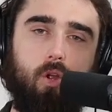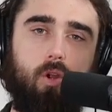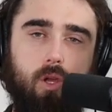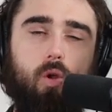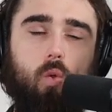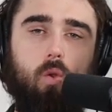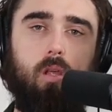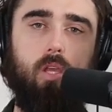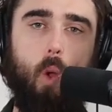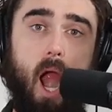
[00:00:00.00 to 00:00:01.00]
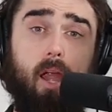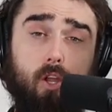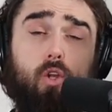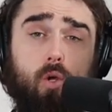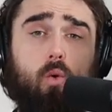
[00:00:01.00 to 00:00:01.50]
You're cool. You are.
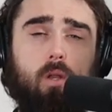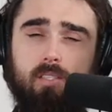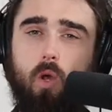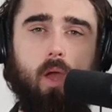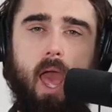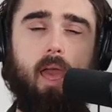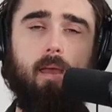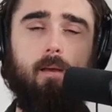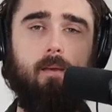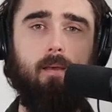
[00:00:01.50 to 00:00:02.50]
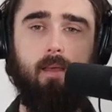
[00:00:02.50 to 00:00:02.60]
You're cool. It's okay.